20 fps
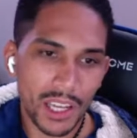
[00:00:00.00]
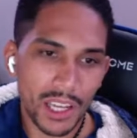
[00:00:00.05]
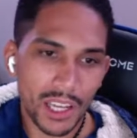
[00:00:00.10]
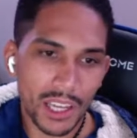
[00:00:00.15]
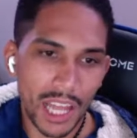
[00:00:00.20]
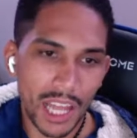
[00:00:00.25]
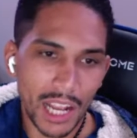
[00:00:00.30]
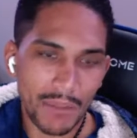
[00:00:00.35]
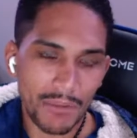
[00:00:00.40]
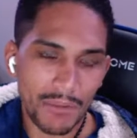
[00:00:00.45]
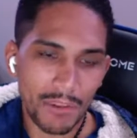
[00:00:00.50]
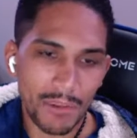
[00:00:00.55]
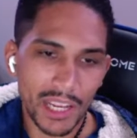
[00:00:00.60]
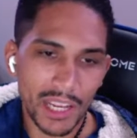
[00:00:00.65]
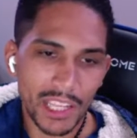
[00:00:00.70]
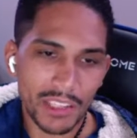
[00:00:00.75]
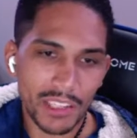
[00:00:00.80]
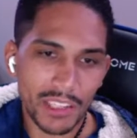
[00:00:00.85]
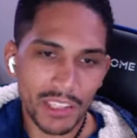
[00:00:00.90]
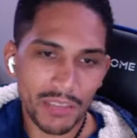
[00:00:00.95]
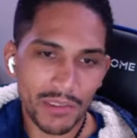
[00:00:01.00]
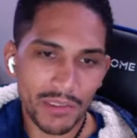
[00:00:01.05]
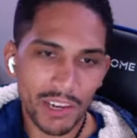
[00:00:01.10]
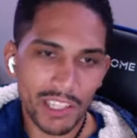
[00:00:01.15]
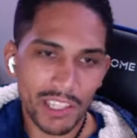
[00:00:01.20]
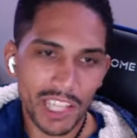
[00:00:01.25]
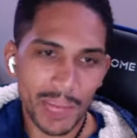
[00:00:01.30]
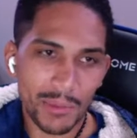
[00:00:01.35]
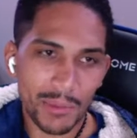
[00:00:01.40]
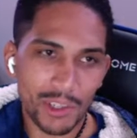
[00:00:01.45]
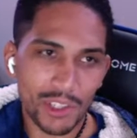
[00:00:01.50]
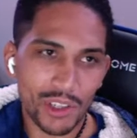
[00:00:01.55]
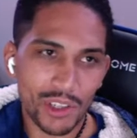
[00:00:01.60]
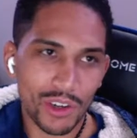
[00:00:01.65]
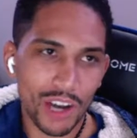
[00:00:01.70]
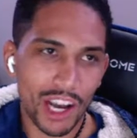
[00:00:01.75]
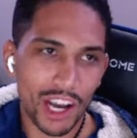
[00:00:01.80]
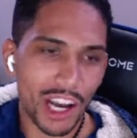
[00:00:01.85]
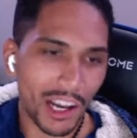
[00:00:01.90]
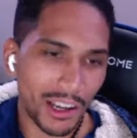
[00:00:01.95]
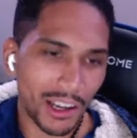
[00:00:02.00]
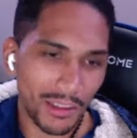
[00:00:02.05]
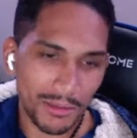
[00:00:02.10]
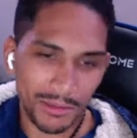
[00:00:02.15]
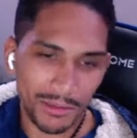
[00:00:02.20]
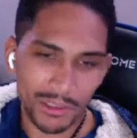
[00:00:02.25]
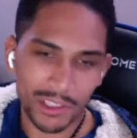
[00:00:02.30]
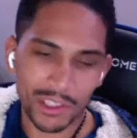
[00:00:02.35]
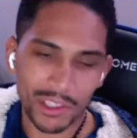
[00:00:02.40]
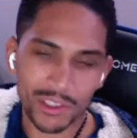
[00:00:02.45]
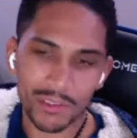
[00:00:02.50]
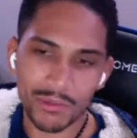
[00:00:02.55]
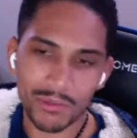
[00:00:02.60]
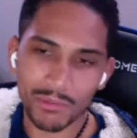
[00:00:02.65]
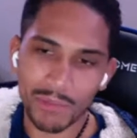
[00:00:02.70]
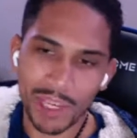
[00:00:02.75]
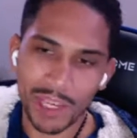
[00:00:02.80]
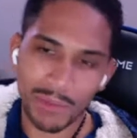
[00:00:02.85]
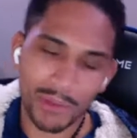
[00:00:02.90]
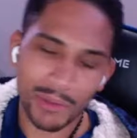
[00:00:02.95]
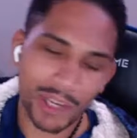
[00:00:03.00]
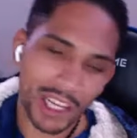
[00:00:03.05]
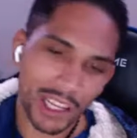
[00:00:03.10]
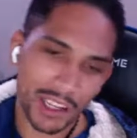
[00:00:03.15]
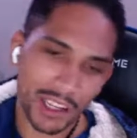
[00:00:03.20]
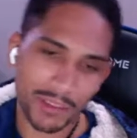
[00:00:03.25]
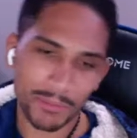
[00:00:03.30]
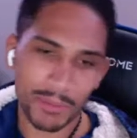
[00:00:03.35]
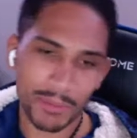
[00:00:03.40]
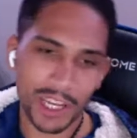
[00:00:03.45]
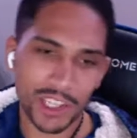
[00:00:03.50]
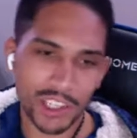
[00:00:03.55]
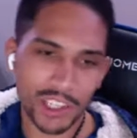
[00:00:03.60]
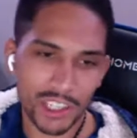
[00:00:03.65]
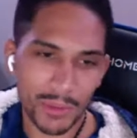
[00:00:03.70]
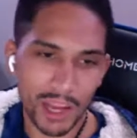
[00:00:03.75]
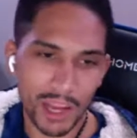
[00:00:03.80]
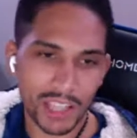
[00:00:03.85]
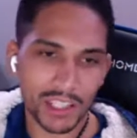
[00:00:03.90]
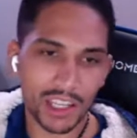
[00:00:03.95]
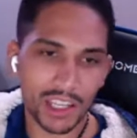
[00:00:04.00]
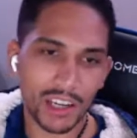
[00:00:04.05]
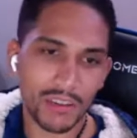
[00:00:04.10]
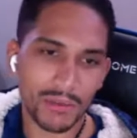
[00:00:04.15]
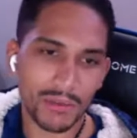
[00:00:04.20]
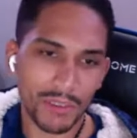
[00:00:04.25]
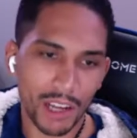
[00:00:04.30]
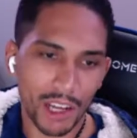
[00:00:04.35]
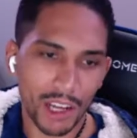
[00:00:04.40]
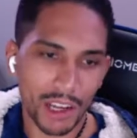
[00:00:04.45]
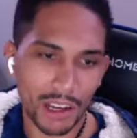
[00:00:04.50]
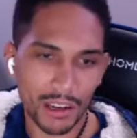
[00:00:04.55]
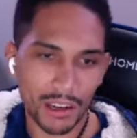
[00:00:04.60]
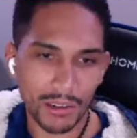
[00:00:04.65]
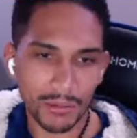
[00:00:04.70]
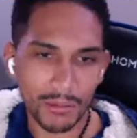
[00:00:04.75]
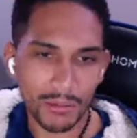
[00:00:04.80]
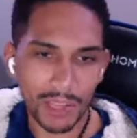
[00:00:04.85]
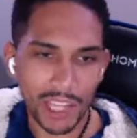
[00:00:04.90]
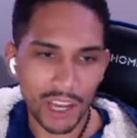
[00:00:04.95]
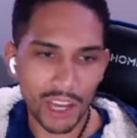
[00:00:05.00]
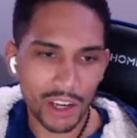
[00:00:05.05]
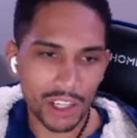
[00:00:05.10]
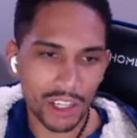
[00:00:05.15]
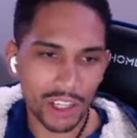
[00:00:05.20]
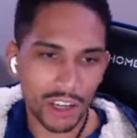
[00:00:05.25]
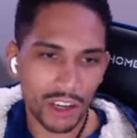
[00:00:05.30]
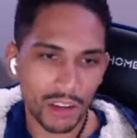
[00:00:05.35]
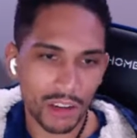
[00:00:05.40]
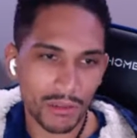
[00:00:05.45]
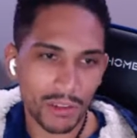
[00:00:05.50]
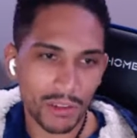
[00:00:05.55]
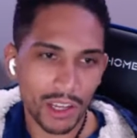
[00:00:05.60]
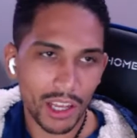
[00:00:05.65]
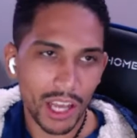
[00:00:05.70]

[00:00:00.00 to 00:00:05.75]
Like for me, for example, too, me putting pictures of myself without a shirt off.